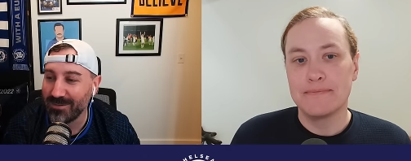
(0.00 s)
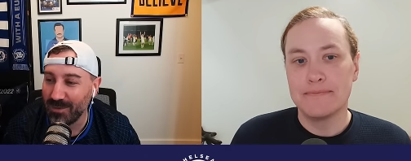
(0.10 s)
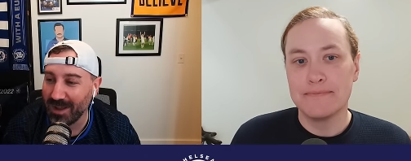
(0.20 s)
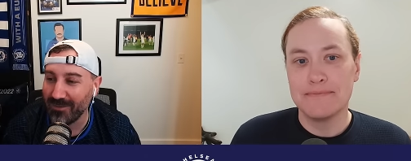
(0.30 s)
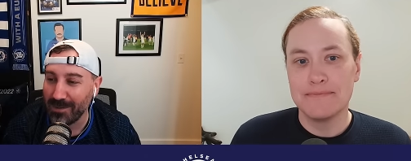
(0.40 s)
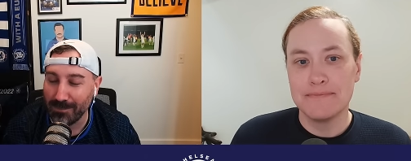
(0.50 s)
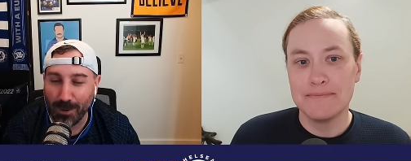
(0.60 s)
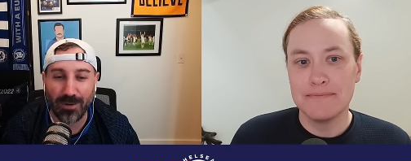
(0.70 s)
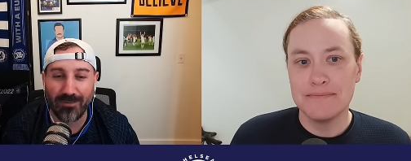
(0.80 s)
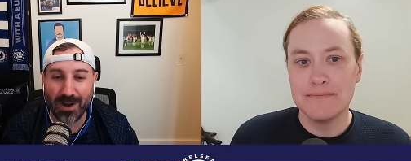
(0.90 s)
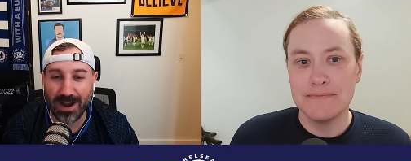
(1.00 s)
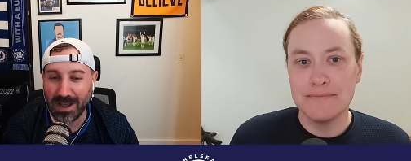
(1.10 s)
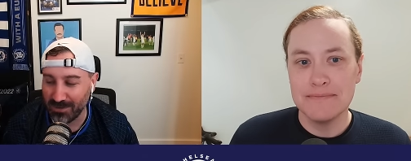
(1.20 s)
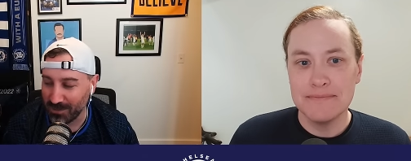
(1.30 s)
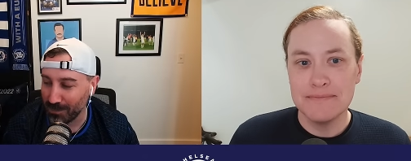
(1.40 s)
Speaker 1: we have a bona fide
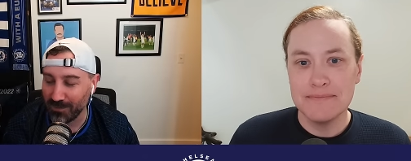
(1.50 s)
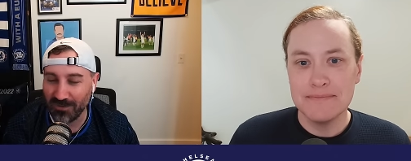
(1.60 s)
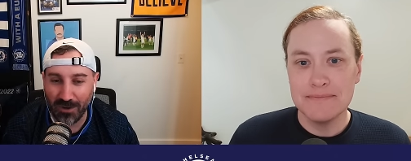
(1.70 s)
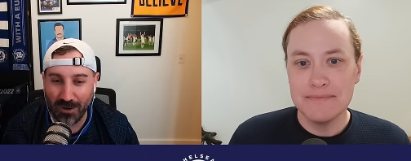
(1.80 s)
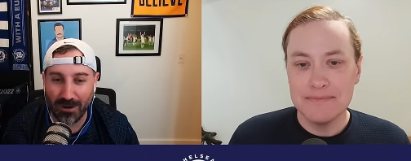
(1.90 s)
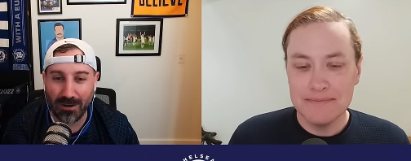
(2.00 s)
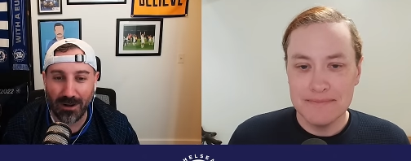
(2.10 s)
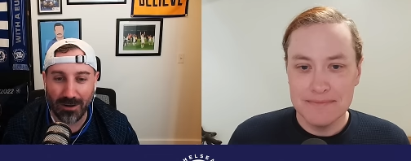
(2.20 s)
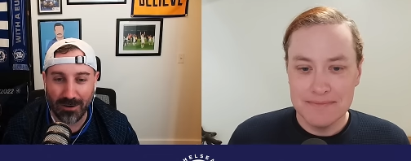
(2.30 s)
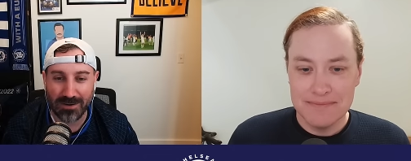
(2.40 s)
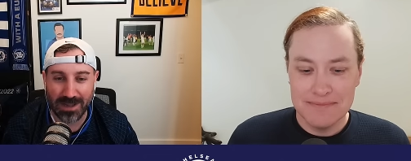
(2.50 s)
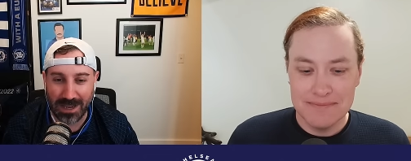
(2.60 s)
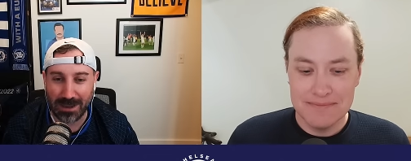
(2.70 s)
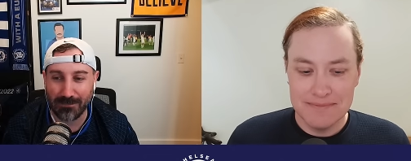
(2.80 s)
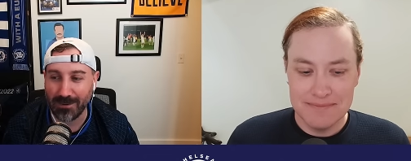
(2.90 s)
superstar on our
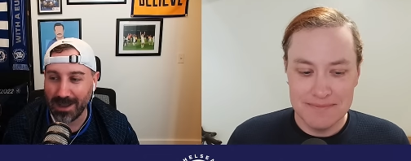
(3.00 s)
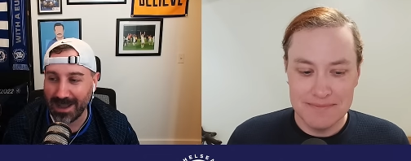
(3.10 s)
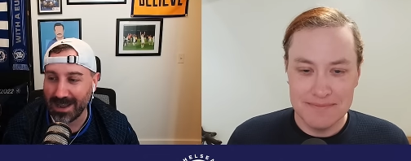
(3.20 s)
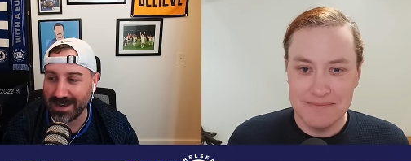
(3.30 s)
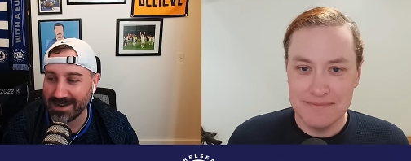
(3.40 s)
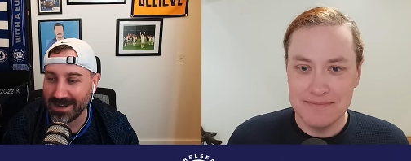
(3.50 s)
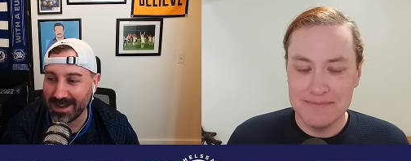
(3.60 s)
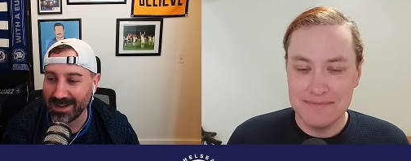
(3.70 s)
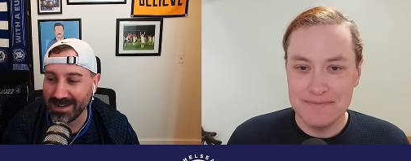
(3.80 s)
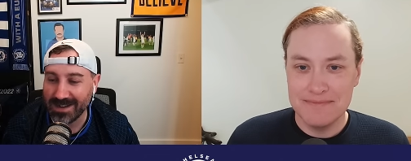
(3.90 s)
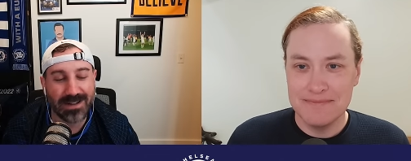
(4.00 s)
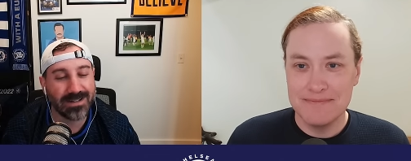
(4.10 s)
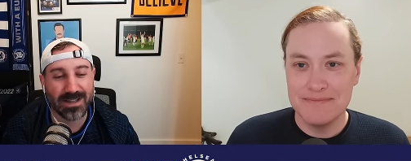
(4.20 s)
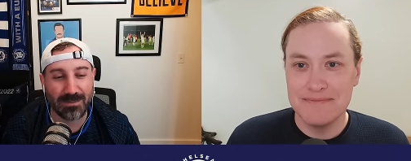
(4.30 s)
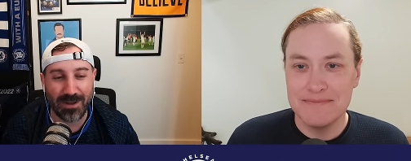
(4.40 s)
team. And uh, it's
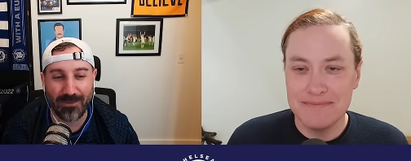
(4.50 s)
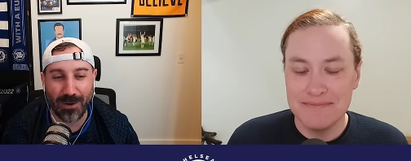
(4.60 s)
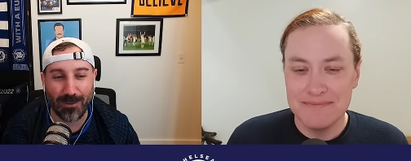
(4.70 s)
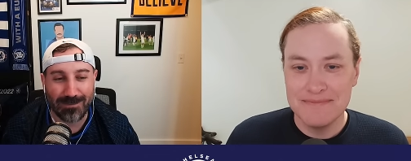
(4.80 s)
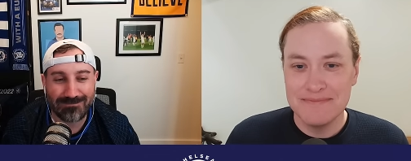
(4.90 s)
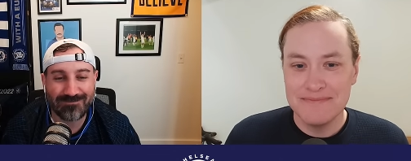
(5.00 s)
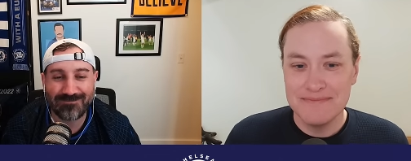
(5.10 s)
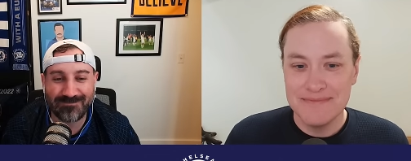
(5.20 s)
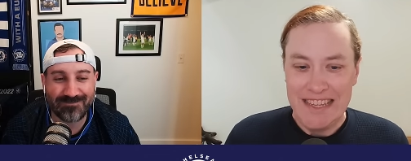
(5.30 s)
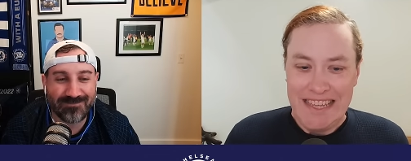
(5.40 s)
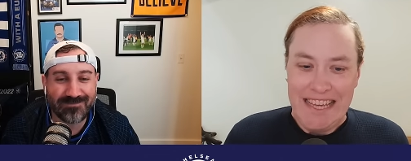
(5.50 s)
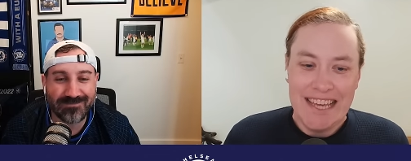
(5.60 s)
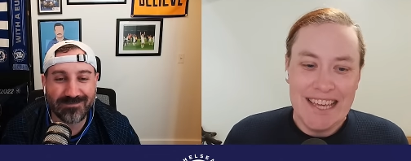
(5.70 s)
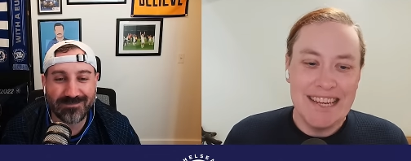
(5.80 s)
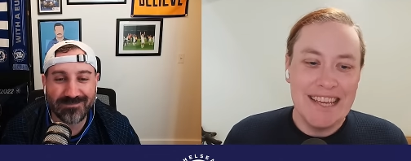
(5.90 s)
going to be a fun one.
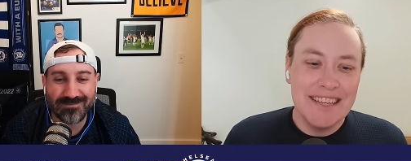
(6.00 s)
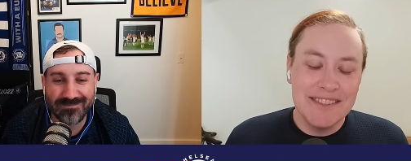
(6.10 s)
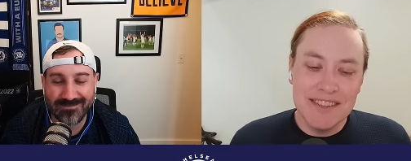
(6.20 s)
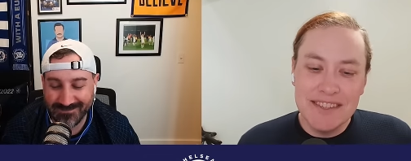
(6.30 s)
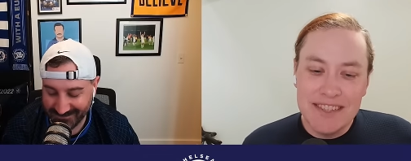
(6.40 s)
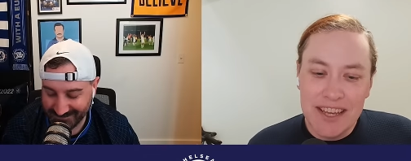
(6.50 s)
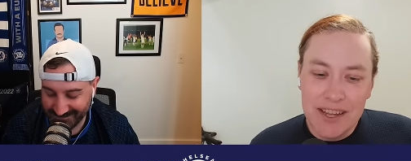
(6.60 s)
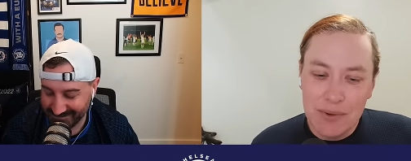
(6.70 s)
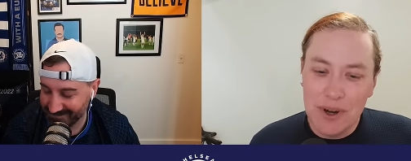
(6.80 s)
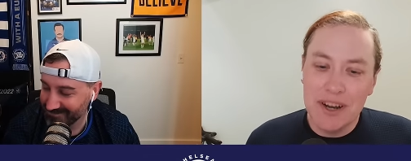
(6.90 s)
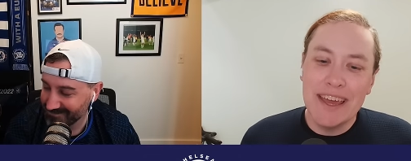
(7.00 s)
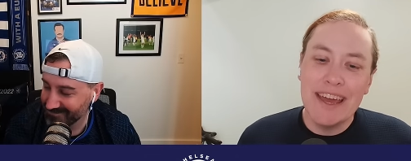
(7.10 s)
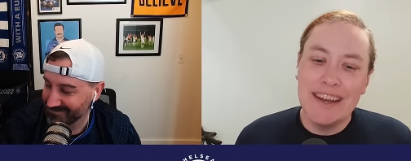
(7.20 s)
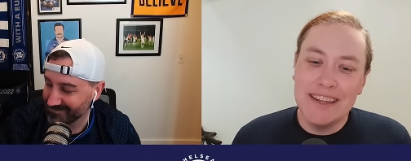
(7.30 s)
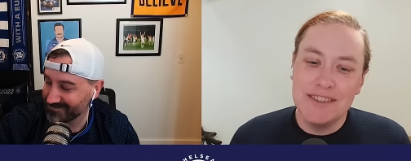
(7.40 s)
Speaker 2: It is indeed. We're going to
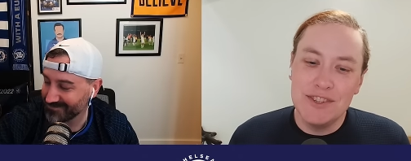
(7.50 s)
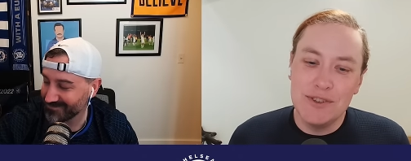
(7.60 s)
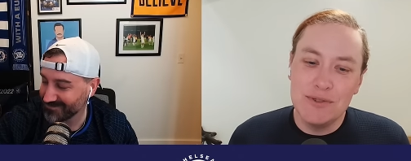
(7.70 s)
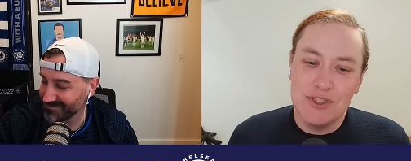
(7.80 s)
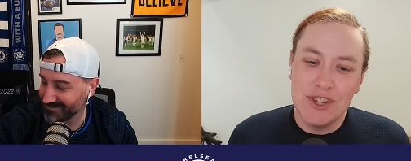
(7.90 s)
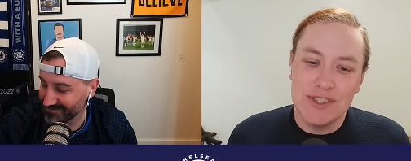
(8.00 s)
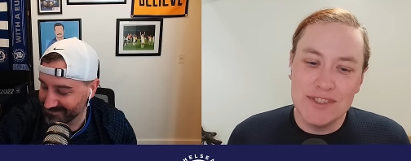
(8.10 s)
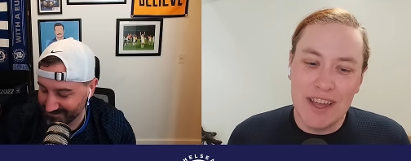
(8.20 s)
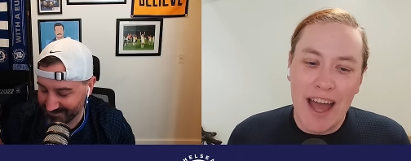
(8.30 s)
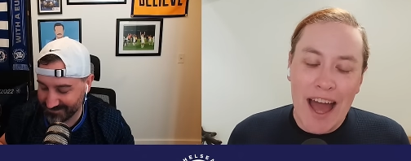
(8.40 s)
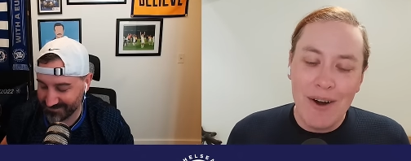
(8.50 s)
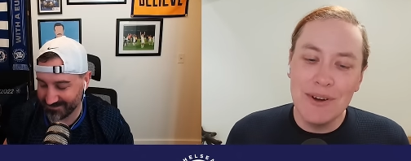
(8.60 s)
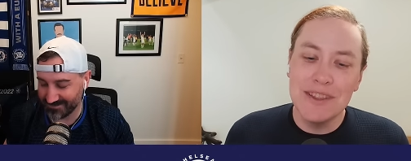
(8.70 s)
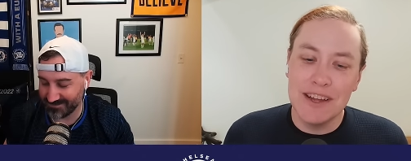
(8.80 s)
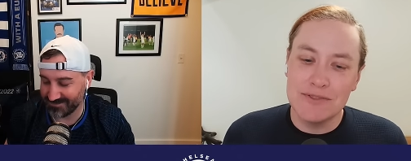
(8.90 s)
get into just how
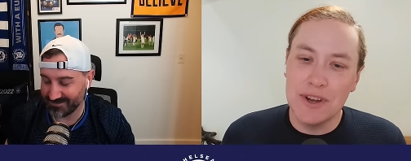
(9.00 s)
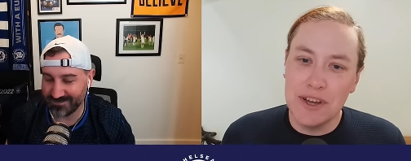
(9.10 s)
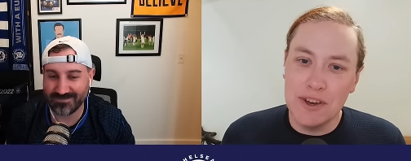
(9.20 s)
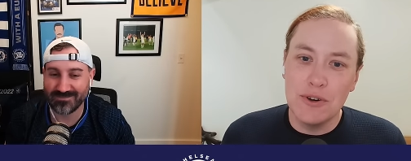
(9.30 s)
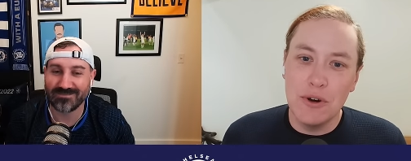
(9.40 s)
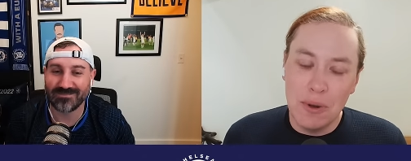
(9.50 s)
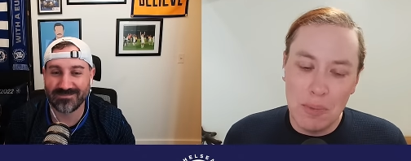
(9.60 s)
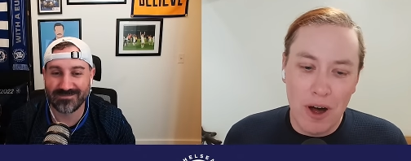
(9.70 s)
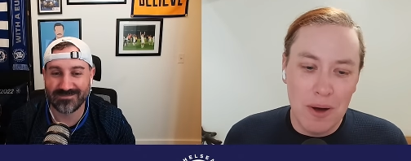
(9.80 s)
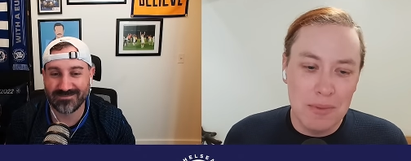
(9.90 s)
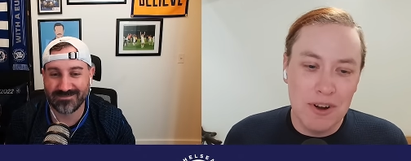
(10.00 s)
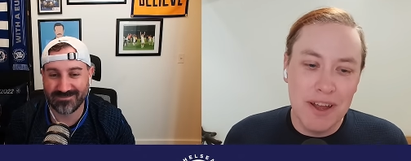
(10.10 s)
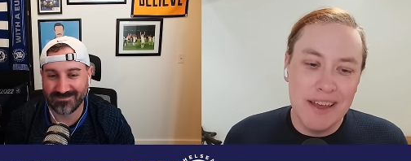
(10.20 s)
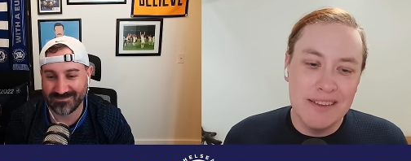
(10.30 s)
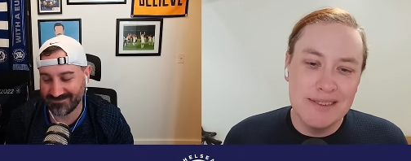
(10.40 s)
electric Cole Palmer
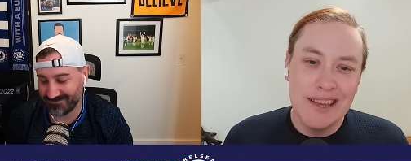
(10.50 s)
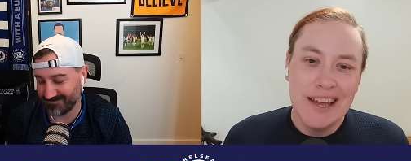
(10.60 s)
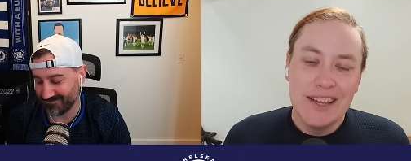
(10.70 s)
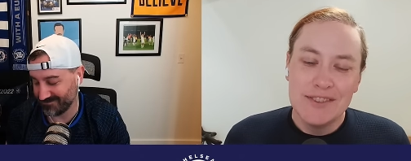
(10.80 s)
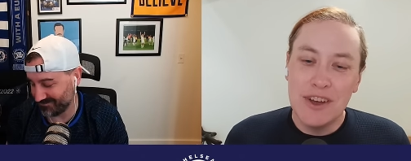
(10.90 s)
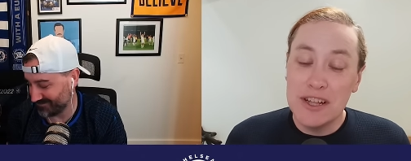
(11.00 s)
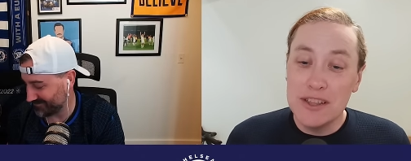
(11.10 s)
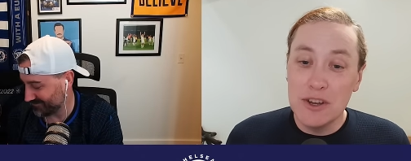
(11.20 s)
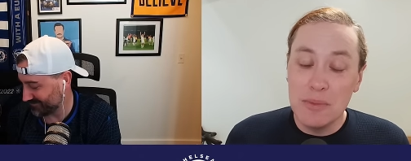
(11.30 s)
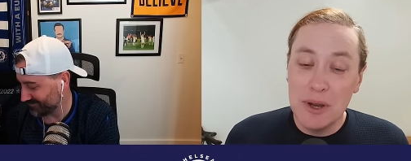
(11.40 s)
is, talk a little bit